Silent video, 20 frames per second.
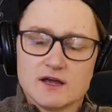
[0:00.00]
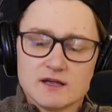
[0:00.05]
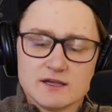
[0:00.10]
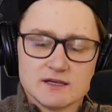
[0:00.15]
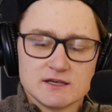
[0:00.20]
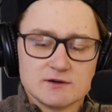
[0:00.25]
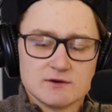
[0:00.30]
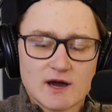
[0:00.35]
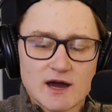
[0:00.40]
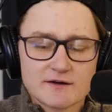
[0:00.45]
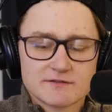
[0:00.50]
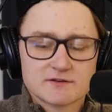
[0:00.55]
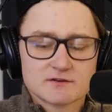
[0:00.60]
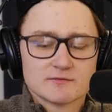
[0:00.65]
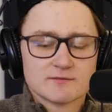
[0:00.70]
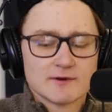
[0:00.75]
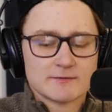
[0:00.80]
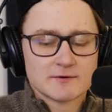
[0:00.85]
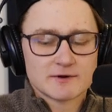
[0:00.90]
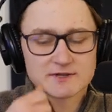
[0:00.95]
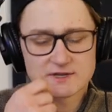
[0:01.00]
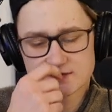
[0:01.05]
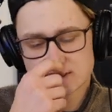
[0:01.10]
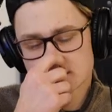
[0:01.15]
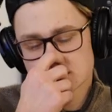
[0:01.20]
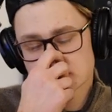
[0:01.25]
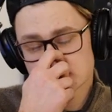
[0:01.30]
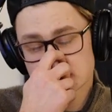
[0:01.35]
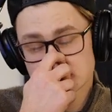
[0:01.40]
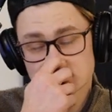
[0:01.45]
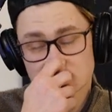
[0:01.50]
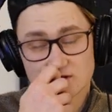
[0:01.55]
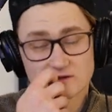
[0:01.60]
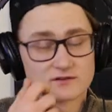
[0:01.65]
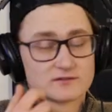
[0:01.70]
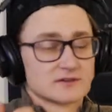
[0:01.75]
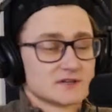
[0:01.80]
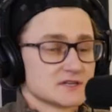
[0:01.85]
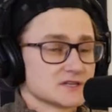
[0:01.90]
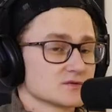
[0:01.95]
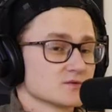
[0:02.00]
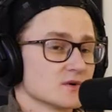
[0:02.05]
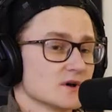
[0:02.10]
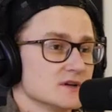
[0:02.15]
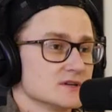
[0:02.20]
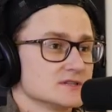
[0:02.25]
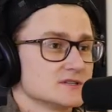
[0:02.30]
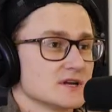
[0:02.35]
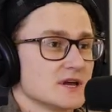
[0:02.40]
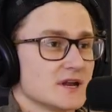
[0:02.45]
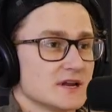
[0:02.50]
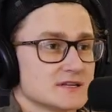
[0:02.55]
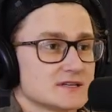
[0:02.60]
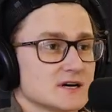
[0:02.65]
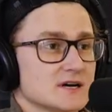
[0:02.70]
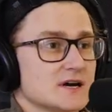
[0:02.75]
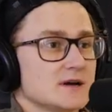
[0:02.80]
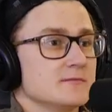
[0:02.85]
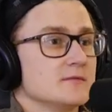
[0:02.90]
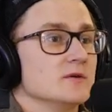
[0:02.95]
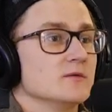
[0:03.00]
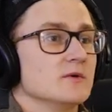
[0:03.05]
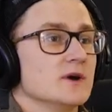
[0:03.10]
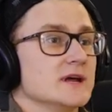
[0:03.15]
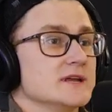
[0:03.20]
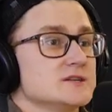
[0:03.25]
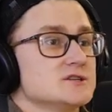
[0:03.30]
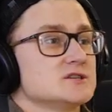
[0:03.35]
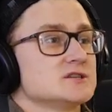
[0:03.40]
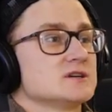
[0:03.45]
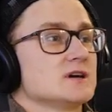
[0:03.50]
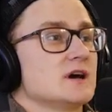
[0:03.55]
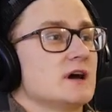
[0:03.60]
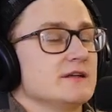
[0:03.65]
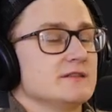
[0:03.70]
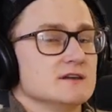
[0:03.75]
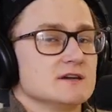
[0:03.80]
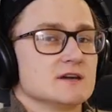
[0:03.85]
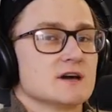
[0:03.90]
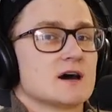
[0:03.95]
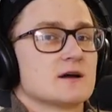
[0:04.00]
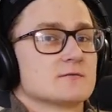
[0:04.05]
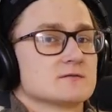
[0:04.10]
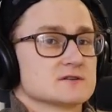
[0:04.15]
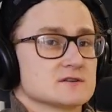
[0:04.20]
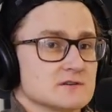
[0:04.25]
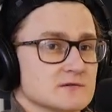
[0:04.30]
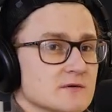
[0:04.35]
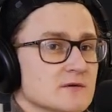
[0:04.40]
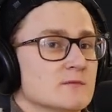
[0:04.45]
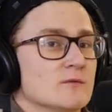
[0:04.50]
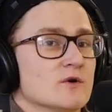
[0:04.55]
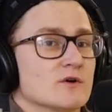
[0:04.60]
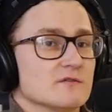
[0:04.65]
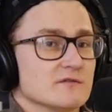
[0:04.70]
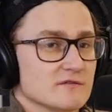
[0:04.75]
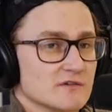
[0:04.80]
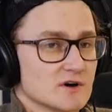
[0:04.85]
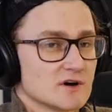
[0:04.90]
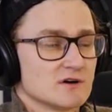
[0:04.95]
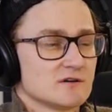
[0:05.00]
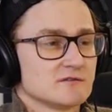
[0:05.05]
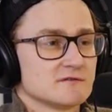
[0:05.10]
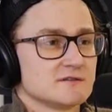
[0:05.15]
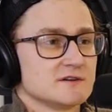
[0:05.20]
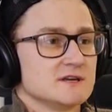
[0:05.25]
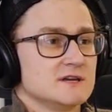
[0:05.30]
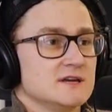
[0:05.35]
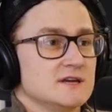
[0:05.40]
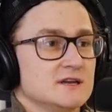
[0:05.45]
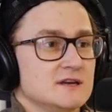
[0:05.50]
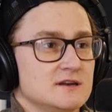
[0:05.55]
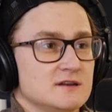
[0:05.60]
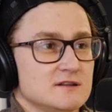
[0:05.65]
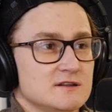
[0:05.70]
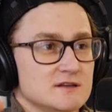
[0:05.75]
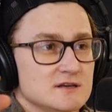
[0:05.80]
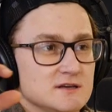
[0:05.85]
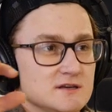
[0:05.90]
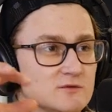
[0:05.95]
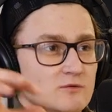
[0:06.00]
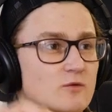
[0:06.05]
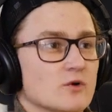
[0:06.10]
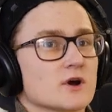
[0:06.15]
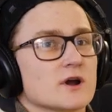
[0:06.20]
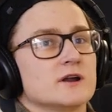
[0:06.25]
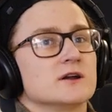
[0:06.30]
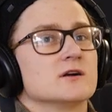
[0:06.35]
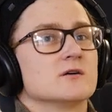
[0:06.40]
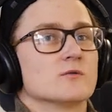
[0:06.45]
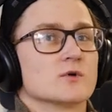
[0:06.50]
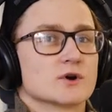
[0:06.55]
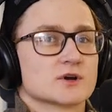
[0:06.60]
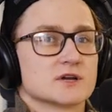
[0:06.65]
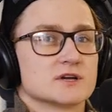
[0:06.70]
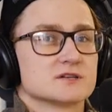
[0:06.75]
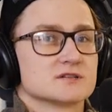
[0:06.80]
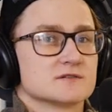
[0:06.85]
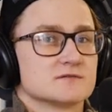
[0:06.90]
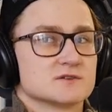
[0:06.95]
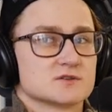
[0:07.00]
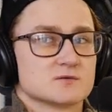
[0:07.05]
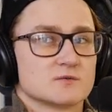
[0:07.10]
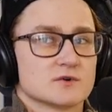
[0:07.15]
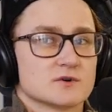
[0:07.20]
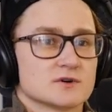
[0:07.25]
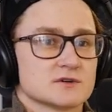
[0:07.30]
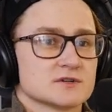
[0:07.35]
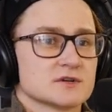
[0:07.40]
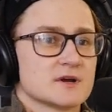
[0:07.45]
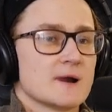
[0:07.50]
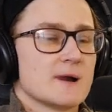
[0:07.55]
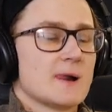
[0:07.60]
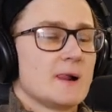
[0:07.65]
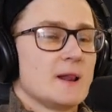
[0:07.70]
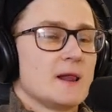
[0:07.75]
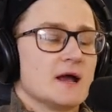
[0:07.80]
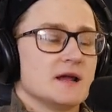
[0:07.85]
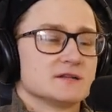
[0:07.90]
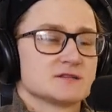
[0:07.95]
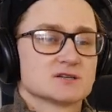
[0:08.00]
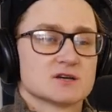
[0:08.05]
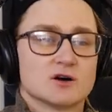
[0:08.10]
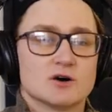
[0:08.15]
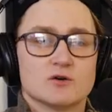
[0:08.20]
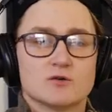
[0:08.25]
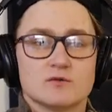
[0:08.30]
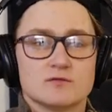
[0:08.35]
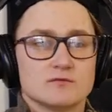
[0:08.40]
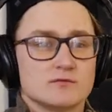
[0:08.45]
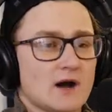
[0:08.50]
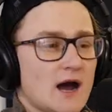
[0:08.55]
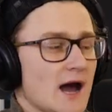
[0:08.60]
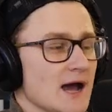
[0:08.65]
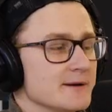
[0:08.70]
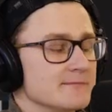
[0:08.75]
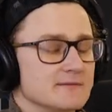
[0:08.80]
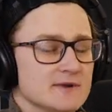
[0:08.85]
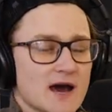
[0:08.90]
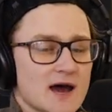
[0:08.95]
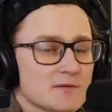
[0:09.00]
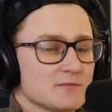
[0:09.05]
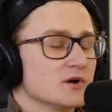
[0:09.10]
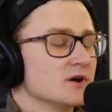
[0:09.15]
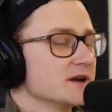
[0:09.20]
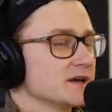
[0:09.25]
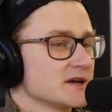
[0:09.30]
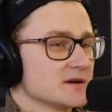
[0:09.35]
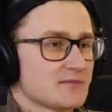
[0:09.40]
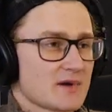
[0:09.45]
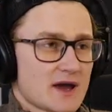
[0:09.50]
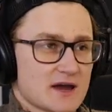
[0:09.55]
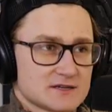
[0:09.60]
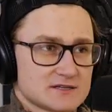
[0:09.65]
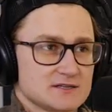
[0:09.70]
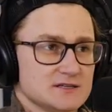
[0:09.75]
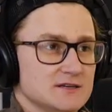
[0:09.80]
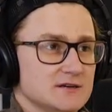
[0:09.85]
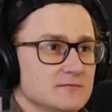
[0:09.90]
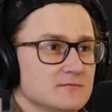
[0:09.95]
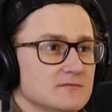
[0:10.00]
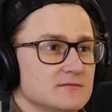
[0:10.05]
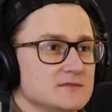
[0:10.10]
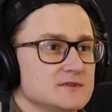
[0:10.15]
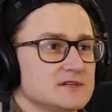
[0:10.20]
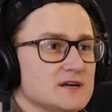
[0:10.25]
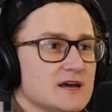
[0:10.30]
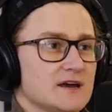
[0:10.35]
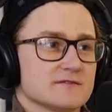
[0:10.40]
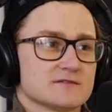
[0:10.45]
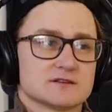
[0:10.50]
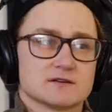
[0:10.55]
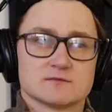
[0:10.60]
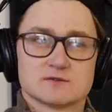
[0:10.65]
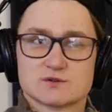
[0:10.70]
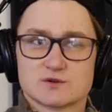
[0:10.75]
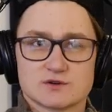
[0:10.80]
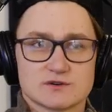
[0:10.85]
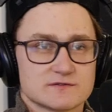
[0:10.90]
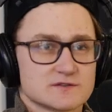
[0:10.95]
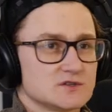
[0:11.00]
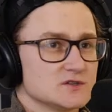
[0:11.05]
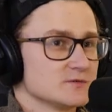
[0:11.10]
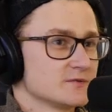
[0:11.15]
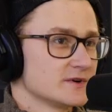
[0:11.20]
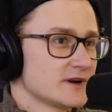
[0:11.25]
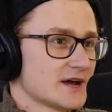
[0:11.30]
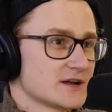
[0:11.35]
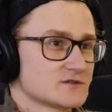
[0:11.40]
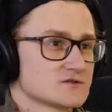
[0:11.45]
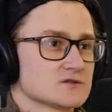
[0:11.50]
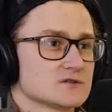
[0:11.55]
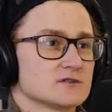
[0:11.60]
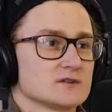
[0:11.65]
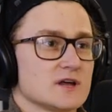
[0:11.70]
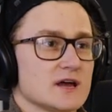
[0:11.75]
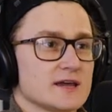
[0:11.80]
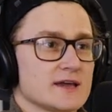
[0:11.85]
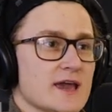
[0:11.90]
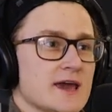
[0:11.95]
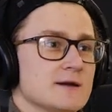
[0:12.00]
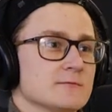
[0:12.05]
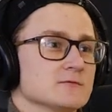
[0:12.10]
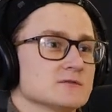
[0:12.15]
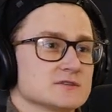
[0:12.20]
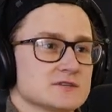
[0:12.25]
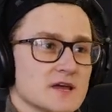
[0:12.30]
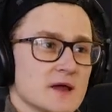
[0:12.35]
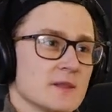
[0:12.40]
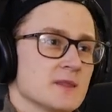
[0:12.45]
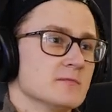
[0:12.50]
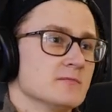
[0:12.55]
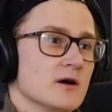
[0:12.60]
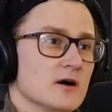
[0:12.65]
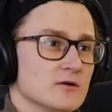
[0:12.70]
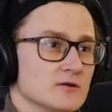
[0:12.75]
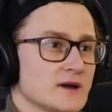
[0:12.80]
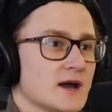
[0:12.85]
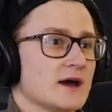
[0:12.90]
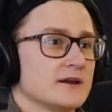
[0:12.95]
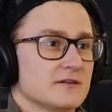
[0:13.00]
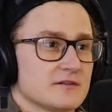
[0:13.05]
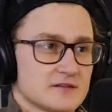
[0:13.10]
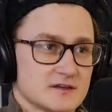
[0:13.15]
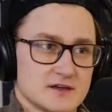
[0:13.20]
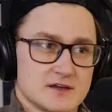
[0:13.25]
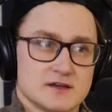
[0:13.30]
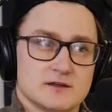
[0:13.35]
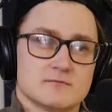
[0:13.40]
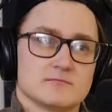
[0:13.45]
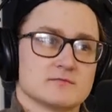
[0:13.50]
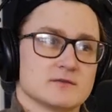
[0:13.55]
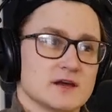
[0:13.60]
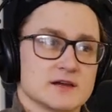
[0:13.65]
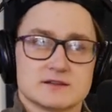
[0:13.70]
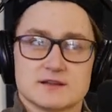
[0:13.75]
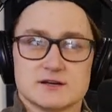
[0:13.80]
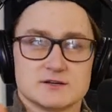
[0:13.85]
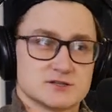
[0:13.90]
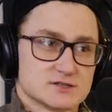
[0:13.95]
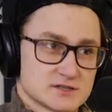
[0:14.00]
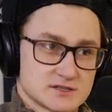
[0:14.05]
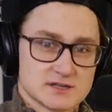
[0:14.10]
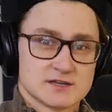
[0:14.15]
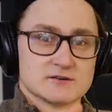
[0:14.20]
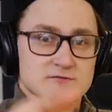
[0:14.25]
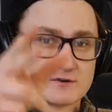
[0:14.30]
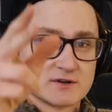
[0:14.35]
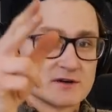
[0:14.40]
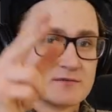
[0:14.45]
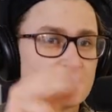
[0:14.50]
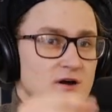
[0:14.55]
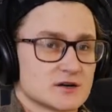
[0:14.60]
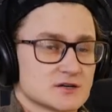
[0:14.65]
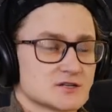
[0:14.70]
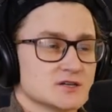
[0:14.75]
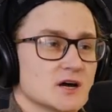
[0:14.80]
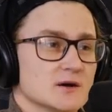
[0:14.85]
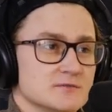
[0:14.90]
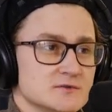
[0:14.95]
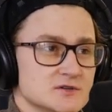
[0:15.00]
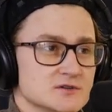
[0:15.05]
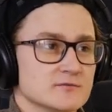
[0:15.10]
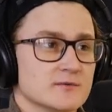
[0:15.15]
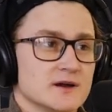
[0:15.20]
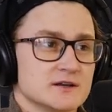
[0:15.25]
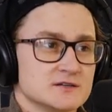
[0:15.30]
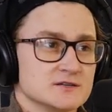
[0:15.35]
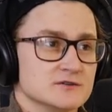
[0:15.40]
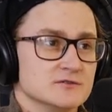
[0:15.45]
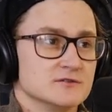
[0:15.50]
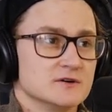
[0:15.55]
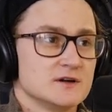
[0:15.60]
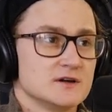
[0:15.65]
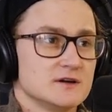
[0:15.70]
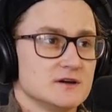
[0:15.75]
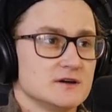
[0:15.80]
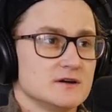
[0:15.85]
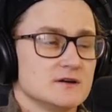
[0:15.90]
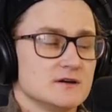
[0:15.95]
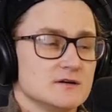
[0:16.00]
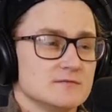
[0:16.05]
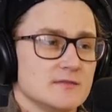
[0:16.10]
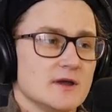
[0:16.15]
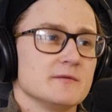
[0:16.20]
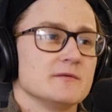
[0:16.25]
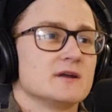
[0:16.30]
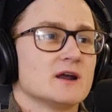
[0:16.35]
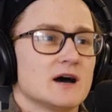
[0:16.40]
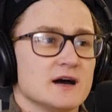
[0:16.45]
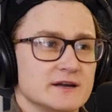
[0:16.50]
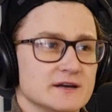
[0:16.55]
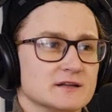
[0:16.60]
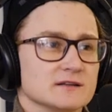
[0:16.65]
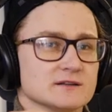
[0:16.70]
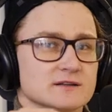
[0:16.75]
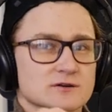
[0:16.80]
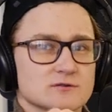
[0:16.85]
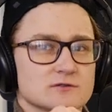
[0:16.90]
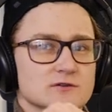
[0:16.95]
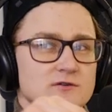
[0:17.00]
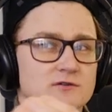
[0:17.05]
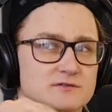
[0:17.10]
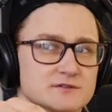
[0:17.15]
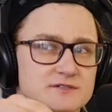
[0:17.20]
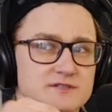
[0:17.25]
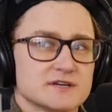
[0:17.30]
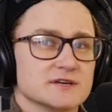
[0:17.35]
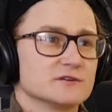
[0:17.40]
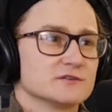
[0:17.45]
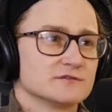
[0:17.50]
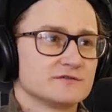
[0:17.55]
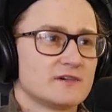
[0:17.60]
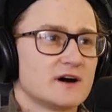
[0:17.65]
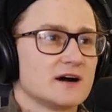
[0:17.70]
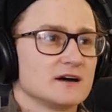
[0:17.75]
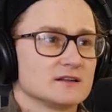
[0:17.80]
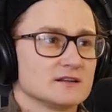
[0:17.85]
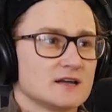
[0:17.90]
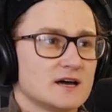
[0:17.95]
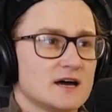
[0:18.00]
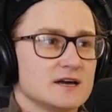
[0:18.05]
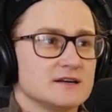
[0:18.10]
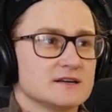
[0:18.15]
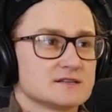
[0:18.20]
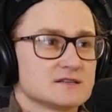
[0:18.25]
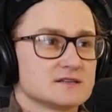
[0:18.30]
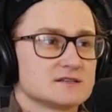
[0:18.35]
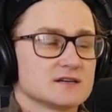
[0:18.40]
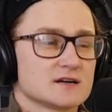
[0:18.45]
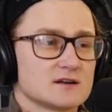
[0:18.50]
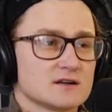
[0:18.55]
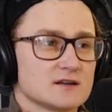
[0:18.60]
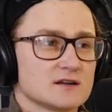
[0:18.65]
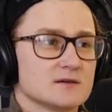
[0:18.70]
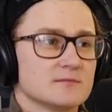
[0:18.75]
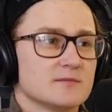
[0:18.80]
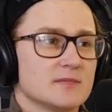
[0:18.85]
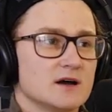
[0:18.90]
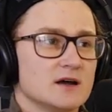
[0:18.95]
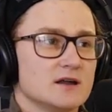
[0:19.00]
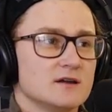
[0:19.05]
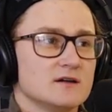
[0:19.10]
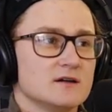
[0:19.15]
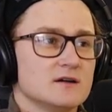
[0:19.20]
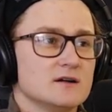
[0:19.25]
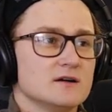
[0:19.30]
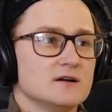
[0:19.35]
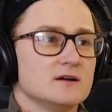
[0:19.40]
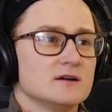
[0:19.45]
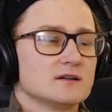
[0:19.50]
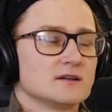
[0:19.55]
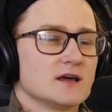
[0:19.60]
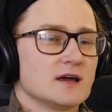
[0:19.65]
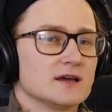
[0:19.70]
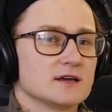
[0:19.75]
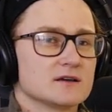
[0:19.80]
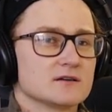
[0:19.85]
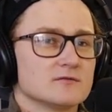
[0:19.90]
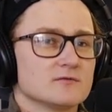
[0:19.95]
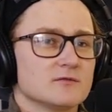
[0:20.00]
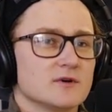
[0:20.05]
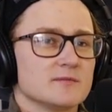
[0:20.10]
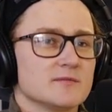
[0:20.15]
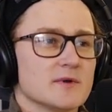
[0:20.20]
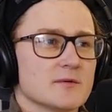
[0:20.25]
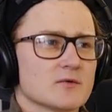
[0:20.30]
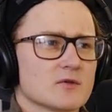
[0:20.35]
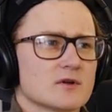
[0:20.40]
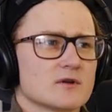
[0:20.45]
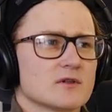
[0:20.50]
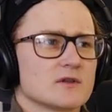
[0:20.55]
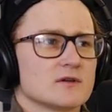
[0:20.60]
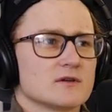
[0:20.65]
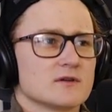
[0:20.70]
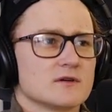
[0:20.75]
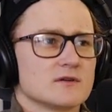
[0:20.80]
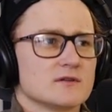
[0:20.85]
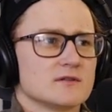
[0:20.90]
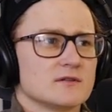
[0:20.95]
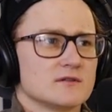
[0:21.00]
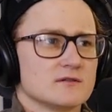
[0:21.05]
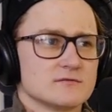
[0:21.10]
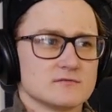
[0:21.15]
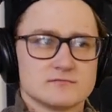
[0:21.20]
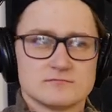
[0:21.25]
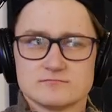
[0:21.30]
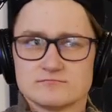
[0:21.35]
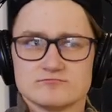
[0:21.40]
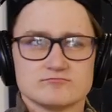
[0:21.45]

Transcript: You have to remember that this was a, this was at a time in which I think God was a little bit more involved in the wor- inner workings of His world, and so I am not putting it past Him to have some sort of supernatural, like animals get in the boat kind of thing, like they just literally marched up two by two, maybe not in a literal single file line necessarily, but like when people they all just heard